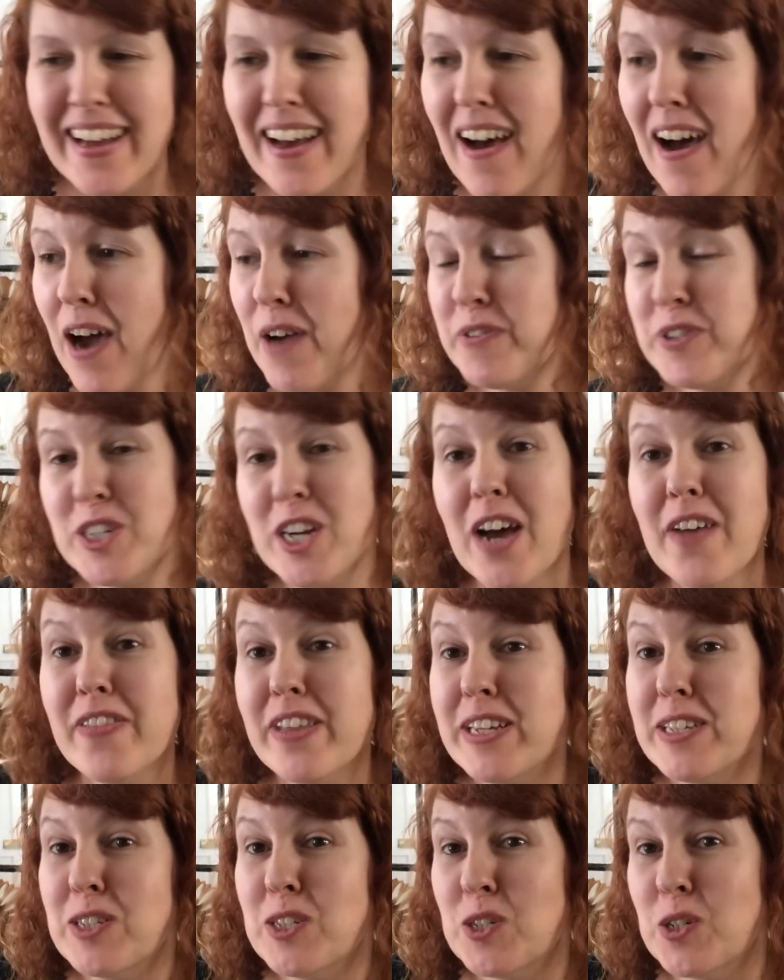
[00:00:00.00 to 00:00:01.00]
I've shut
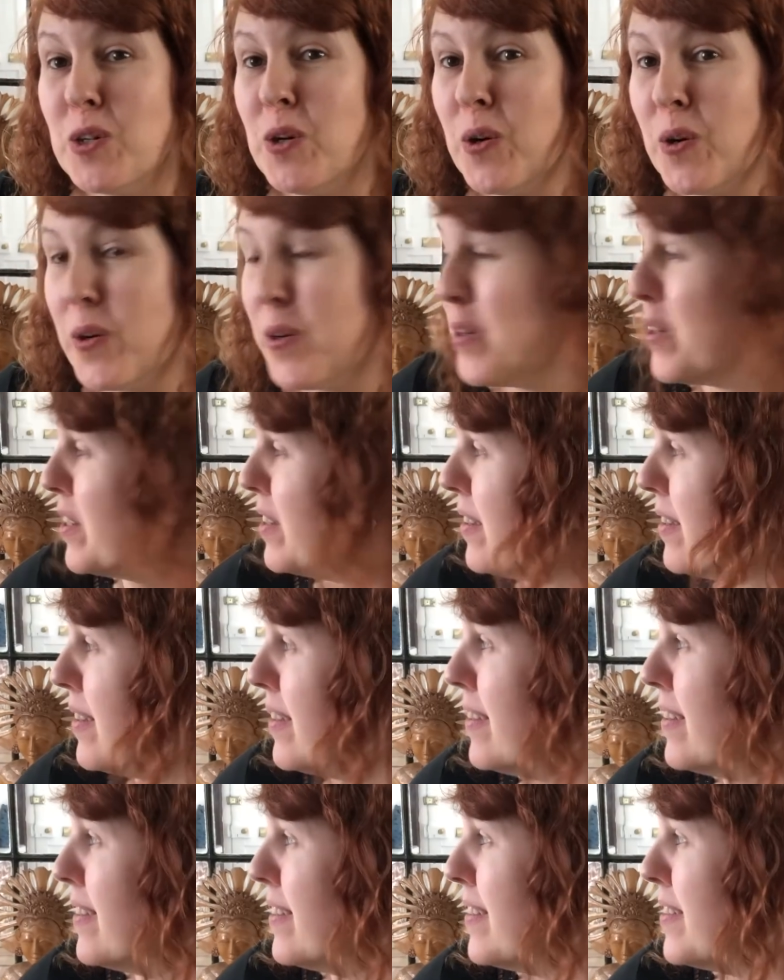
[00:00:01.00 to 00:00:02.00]
this door
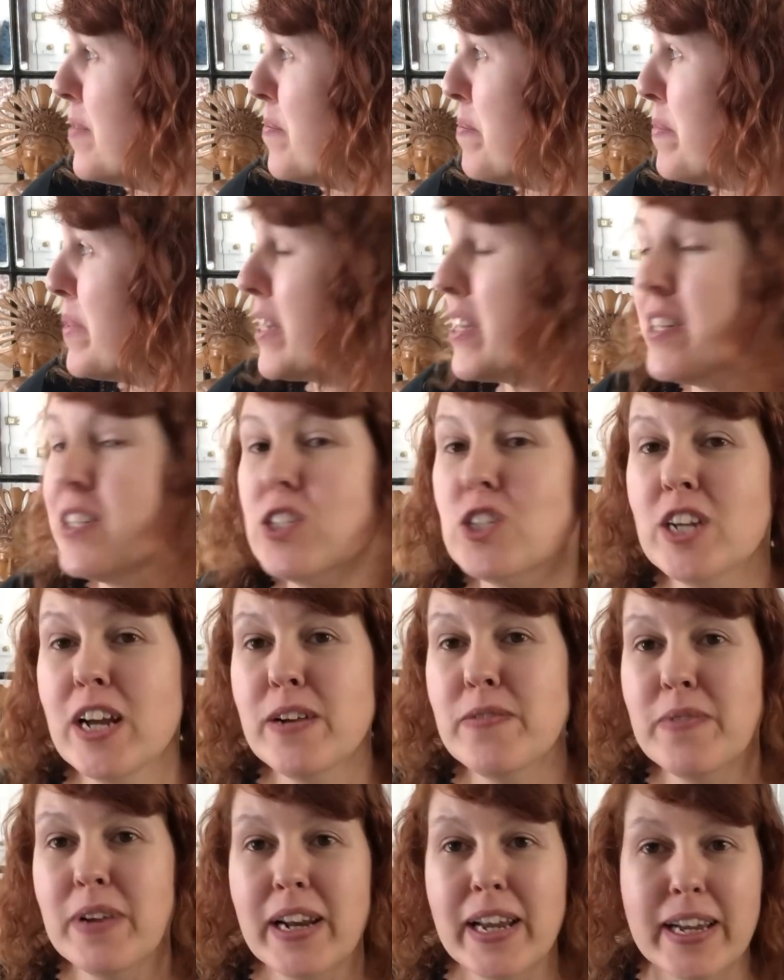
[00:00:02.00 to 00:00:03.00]
because
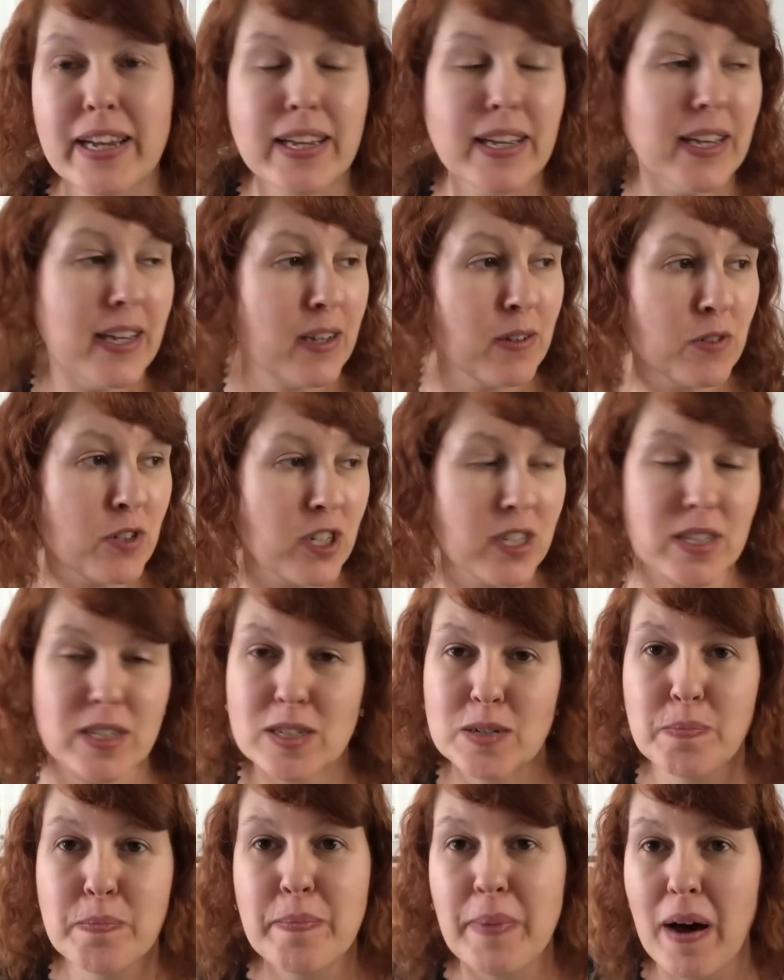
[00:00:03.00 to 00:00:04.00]
generally he'll just
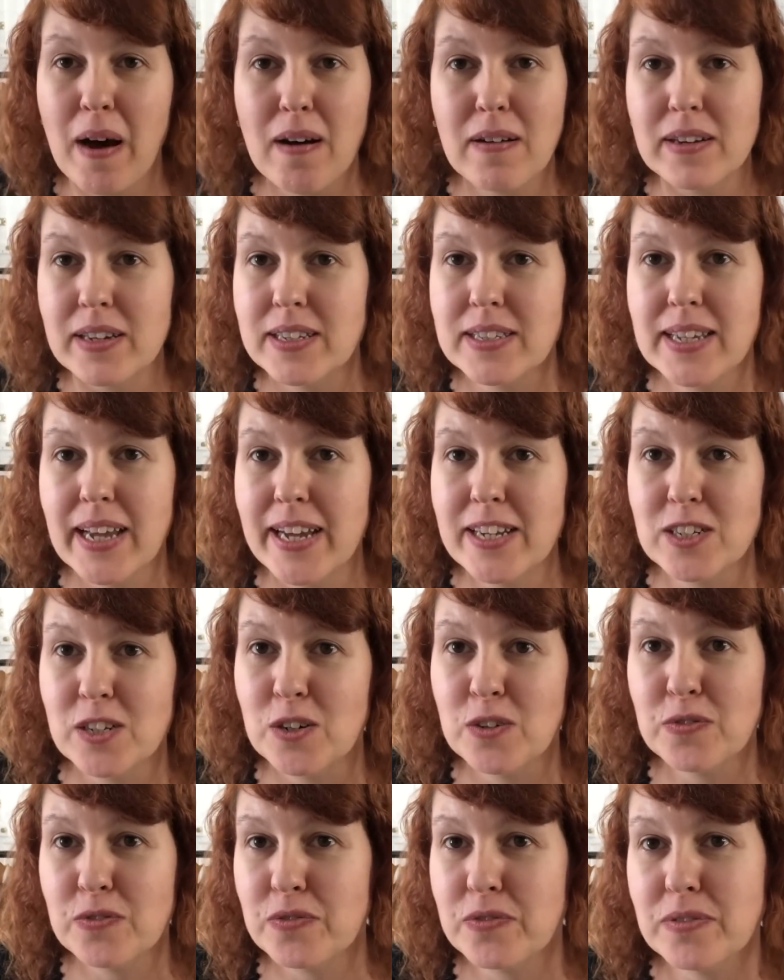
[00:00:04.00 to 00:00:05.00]
bark his head
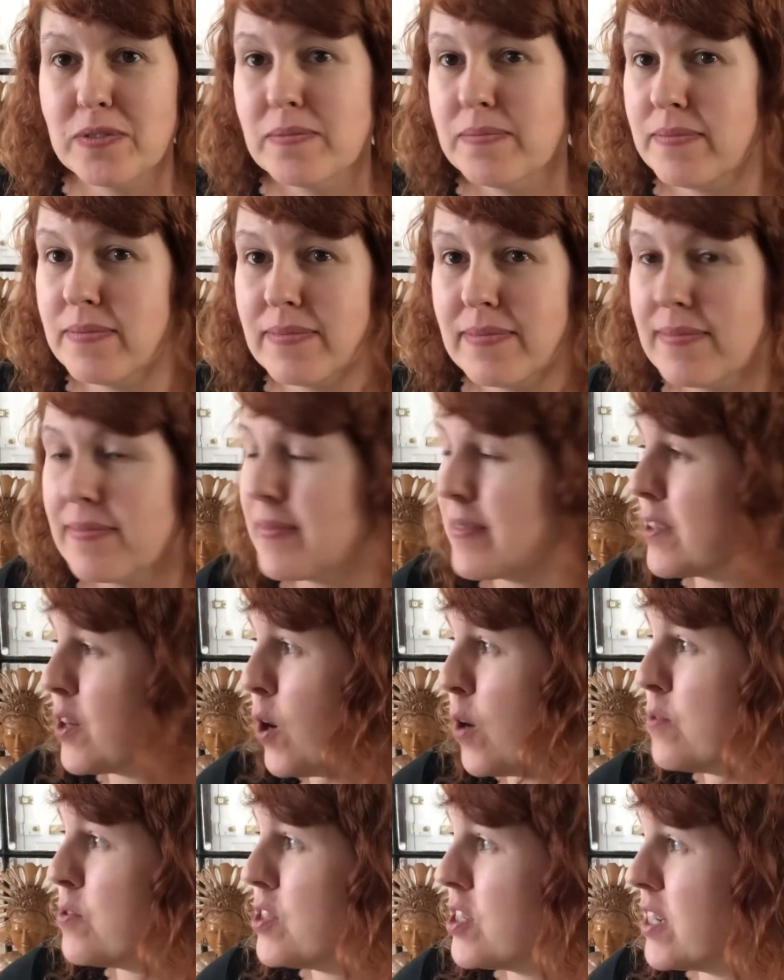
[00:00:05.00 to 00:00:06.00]
off
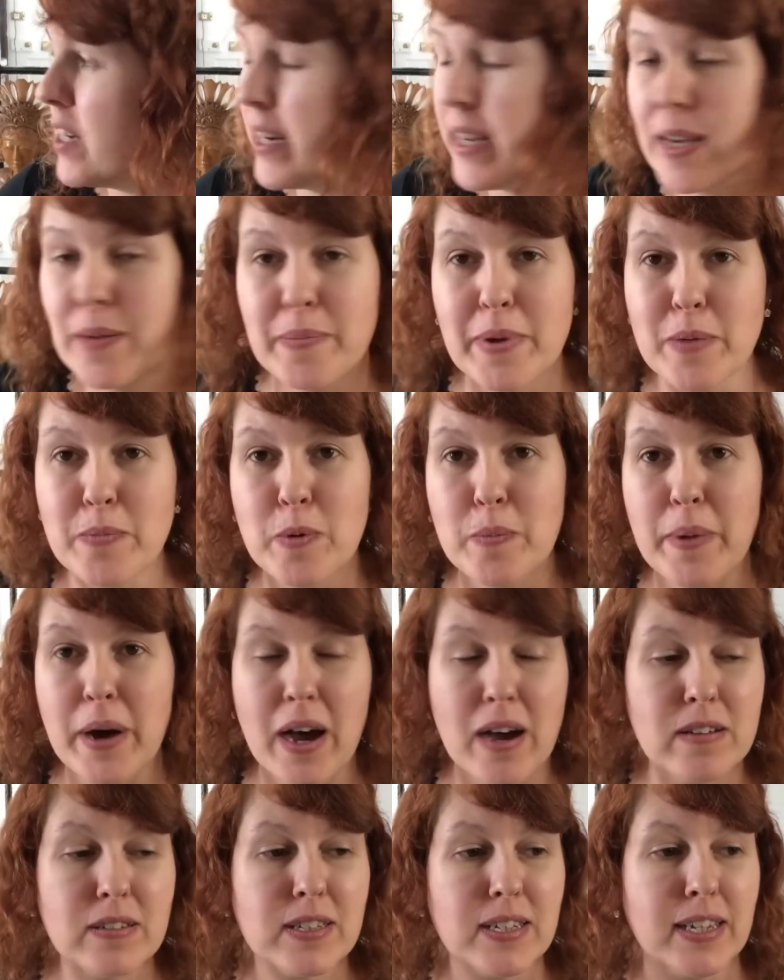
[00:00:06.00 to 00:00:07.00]
constantly at people
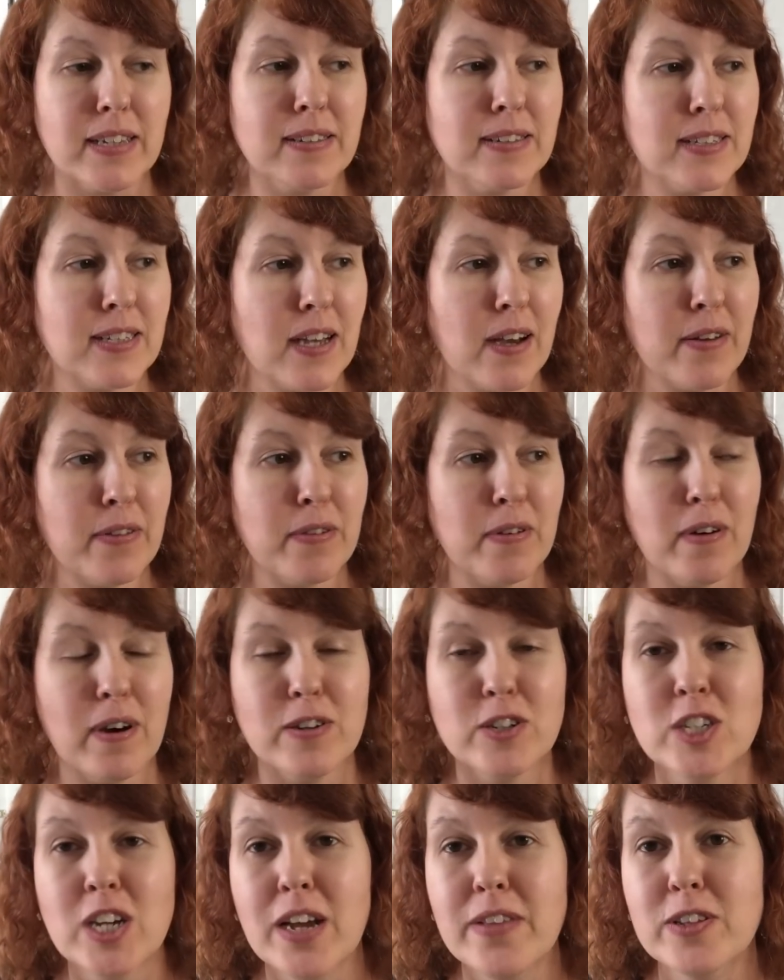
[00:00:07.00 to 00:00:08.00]
passing. So I thought I'll
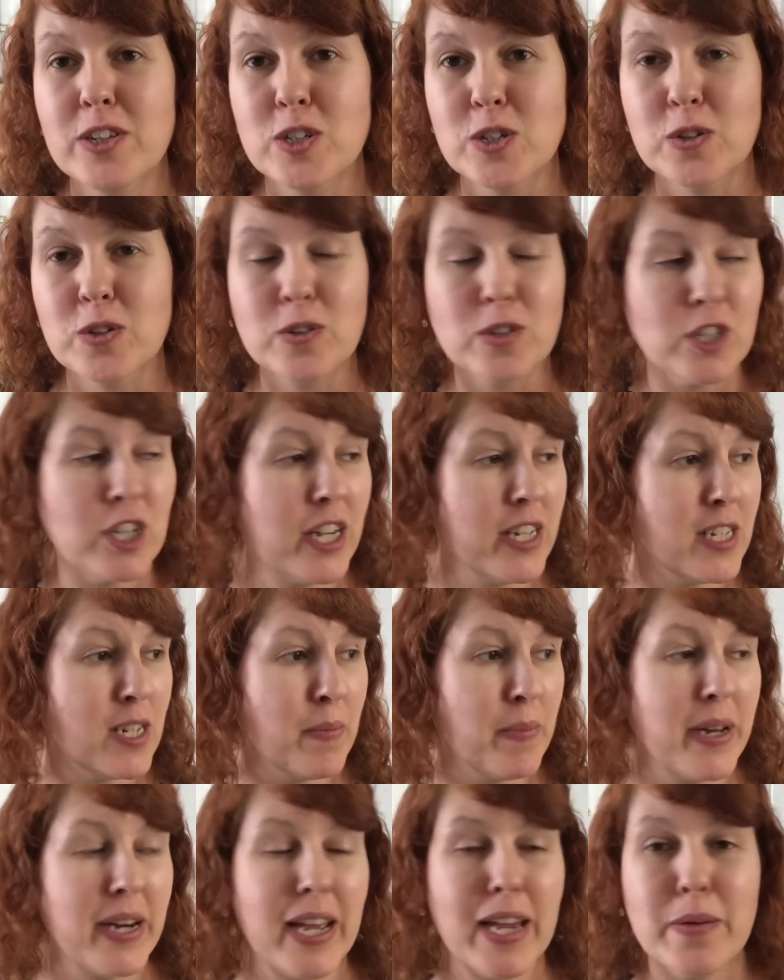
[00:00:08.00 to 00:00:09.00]
shut the door, shut him
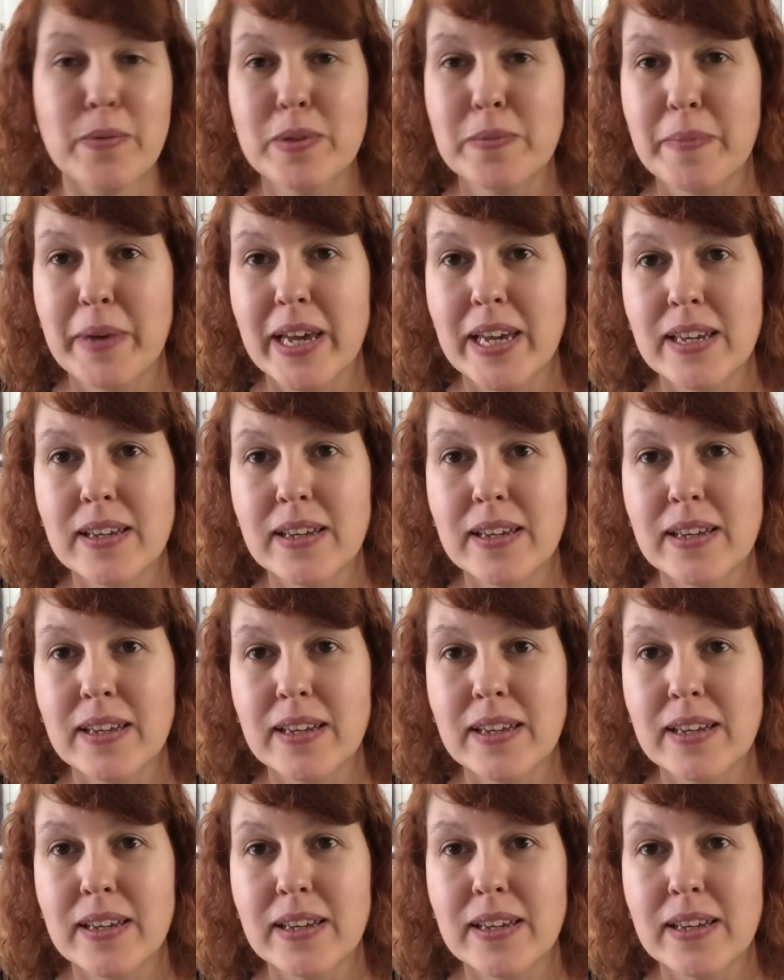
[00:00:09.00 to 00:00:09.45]
in here with me.